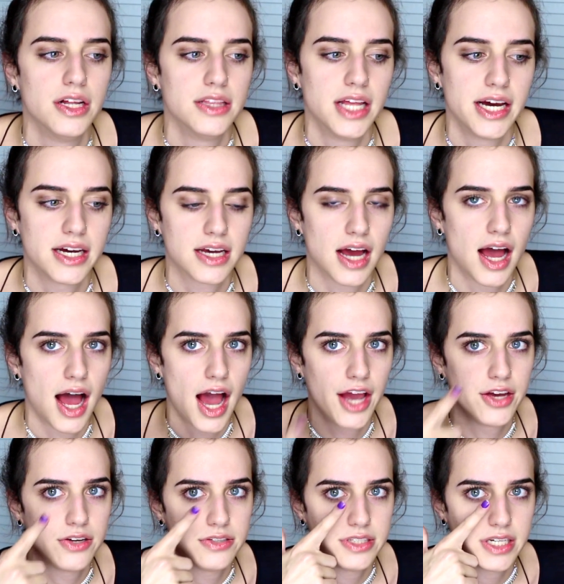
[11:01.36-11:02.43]
Like I
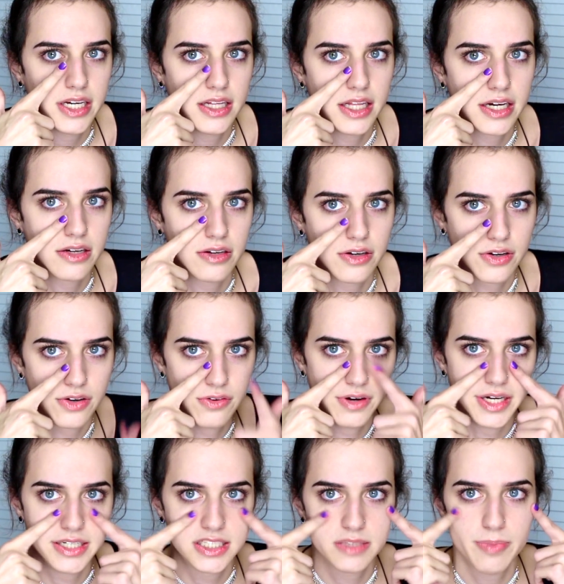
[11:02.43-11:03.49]
used to get like
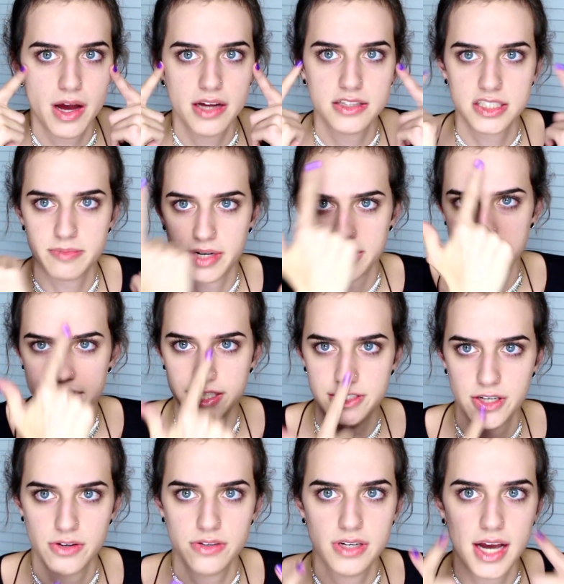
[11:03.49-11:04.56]
grease spots in my
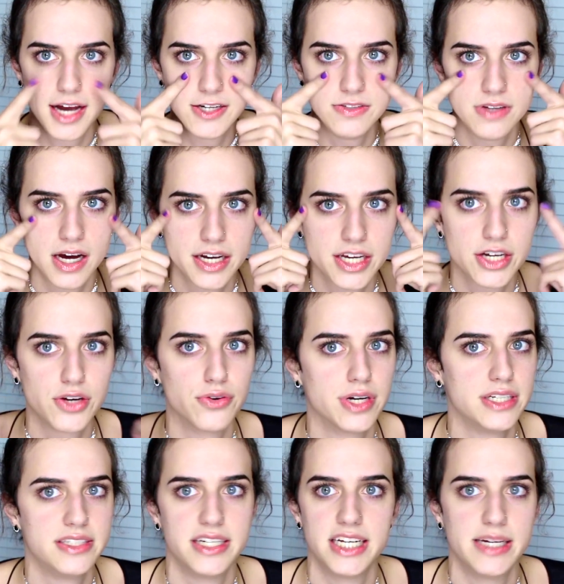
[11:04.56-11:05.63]
T-zone. I do not get
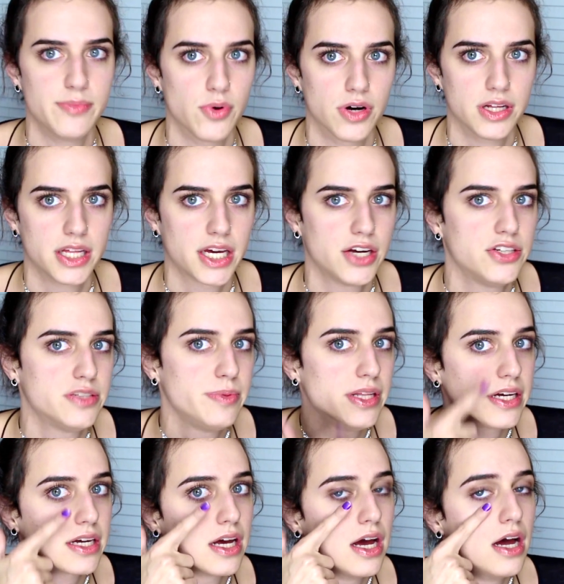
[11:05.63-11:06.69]
greasy anymore. Like I used to be
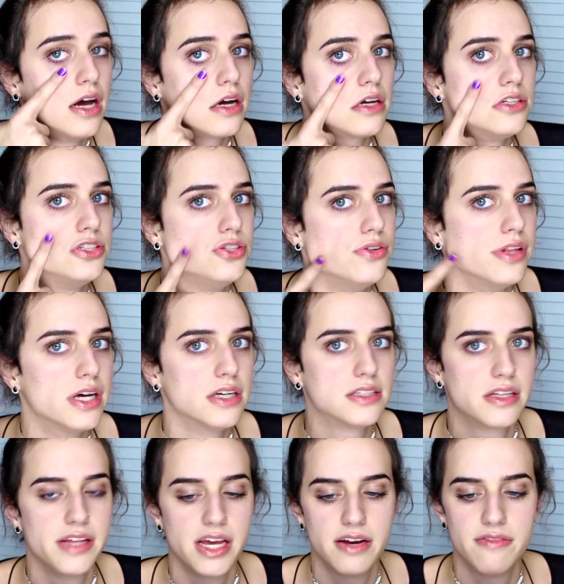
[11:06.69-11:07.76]
like, could do this
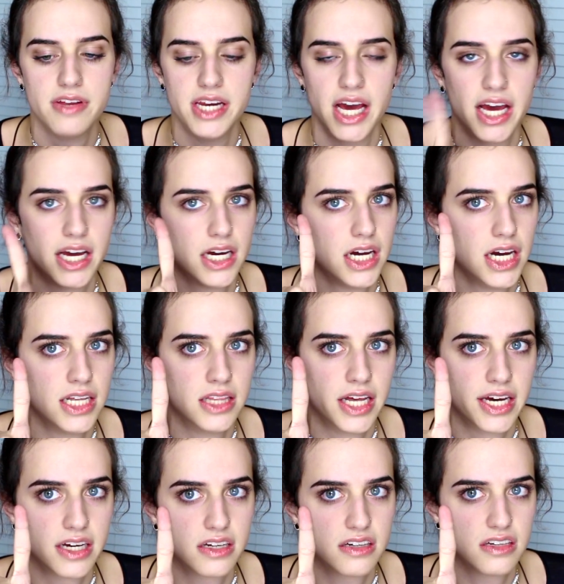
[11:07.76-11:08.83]
at the end of the day and
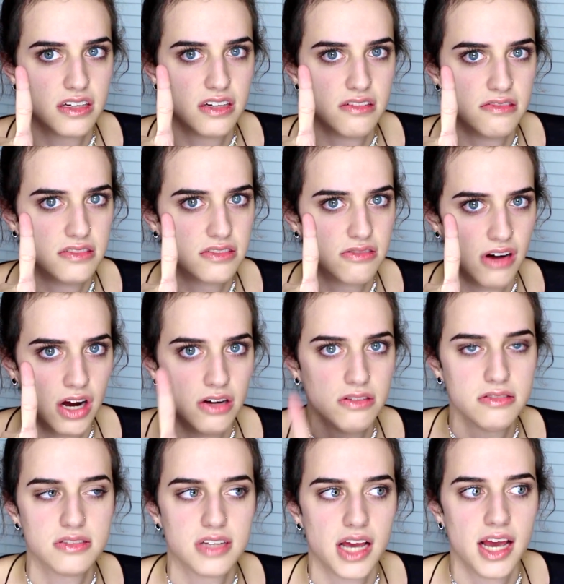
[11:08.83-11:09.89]
like it was
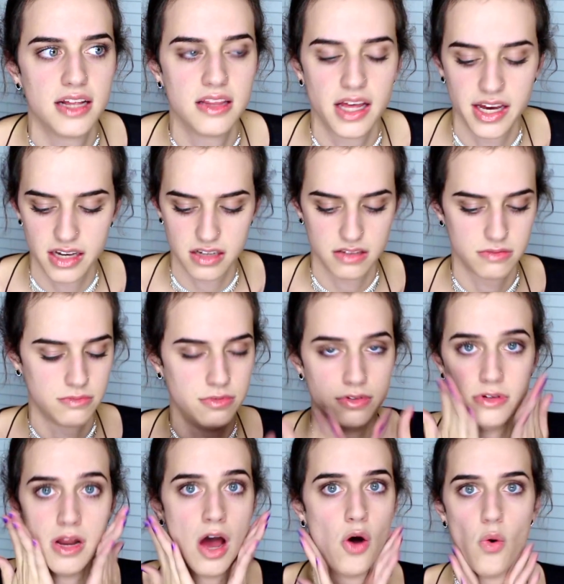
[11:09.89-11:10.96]
gross and like
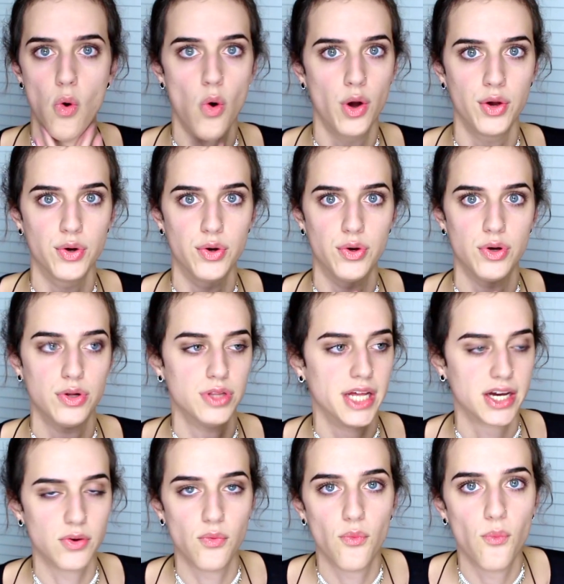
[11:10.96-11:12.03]
no oil
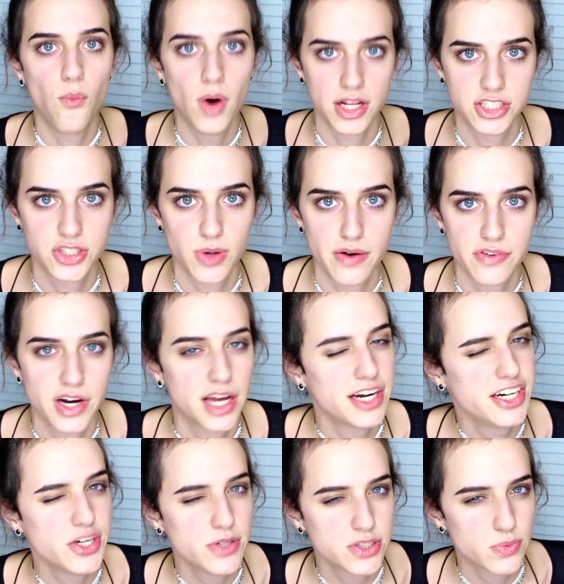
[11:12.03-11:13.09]
like whatsoever. And
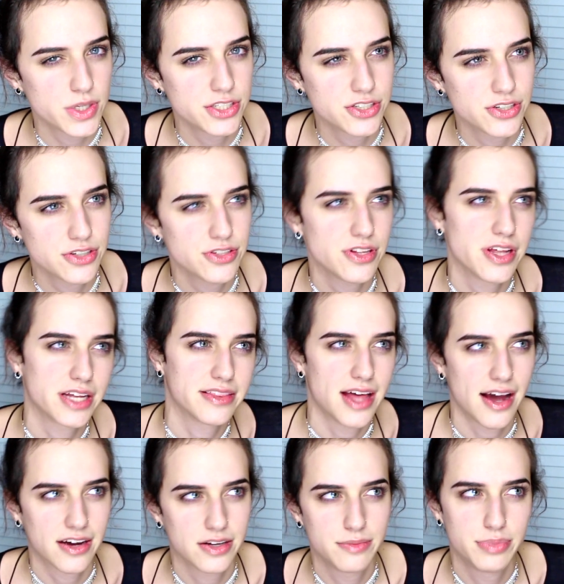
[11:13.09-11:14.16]
I know it's winter, so like
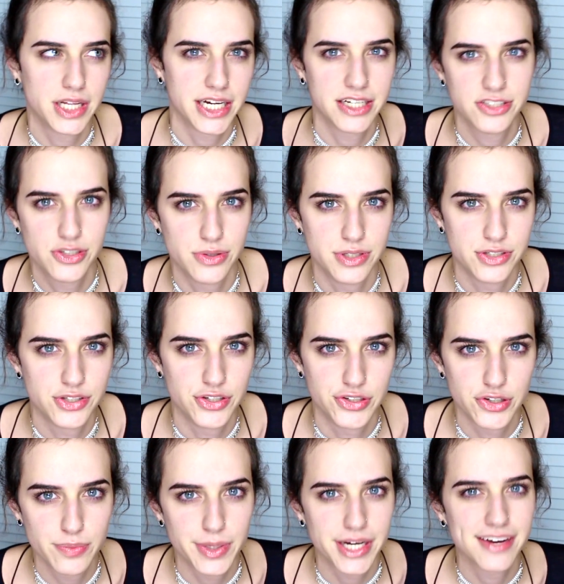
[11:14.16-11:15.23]
that could play into it
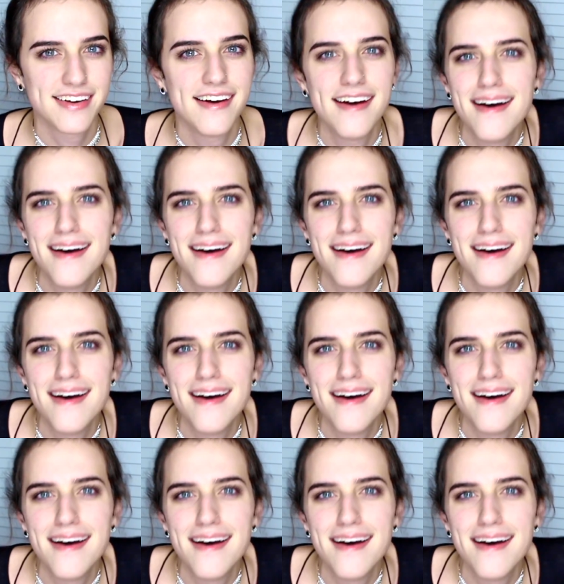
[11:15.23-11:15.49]
too, but